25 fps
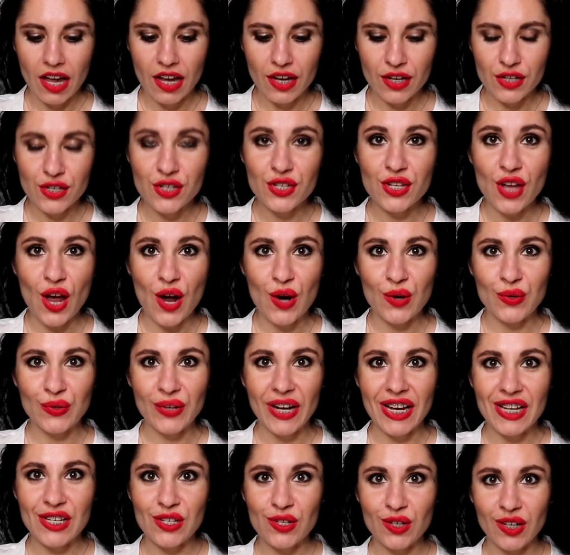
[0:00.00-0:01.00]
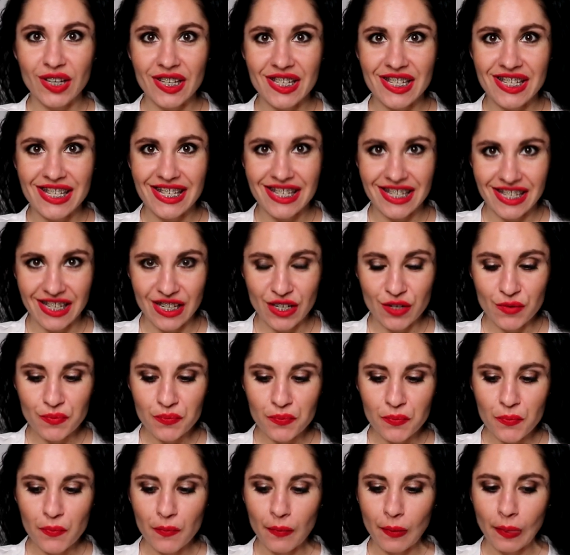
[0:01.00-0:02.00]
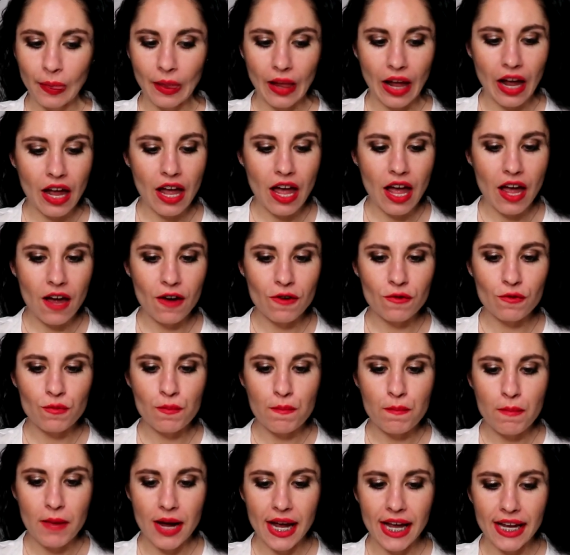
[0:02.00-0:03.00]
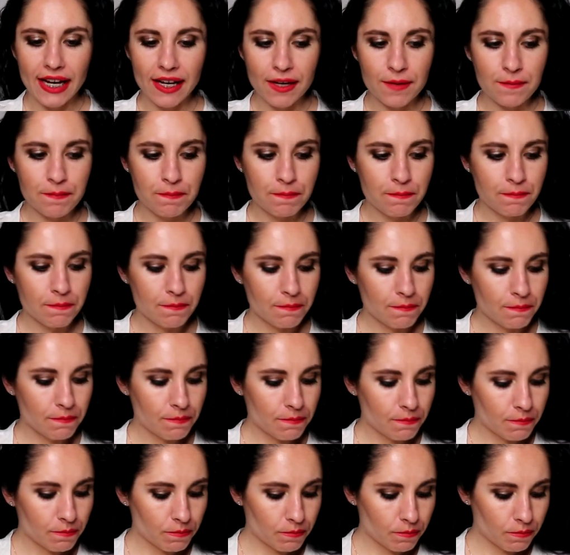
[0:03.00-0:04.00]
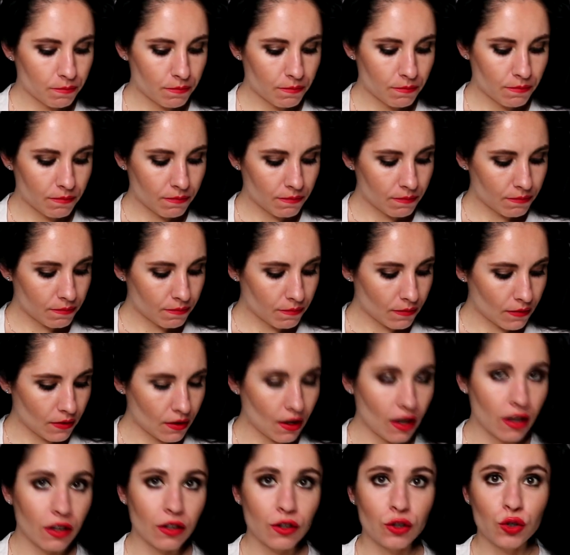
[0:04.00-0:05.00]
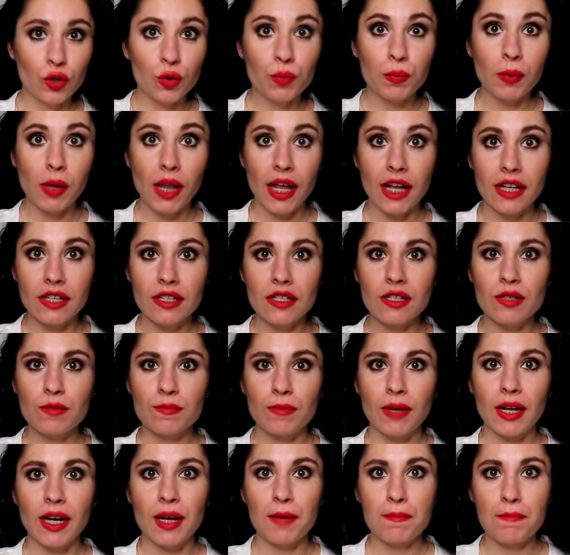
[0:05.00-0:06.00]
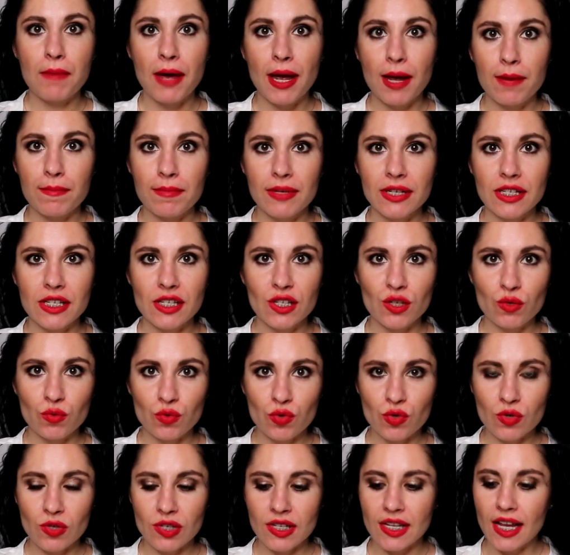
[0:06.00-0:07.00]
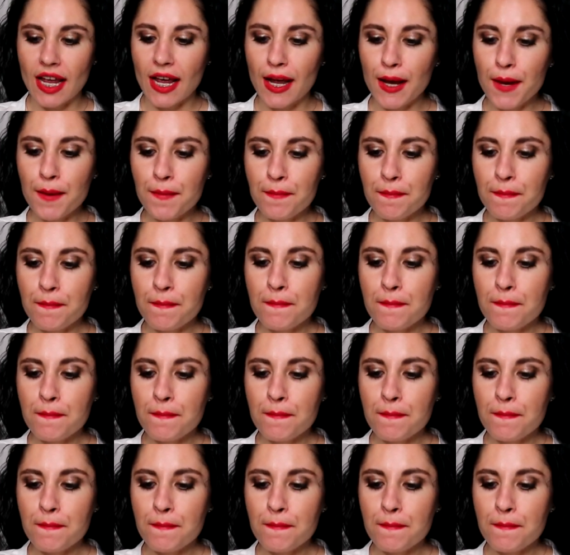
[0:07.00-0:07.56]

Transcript: So, as you can see, I have many um, new plants, many babies, so to say.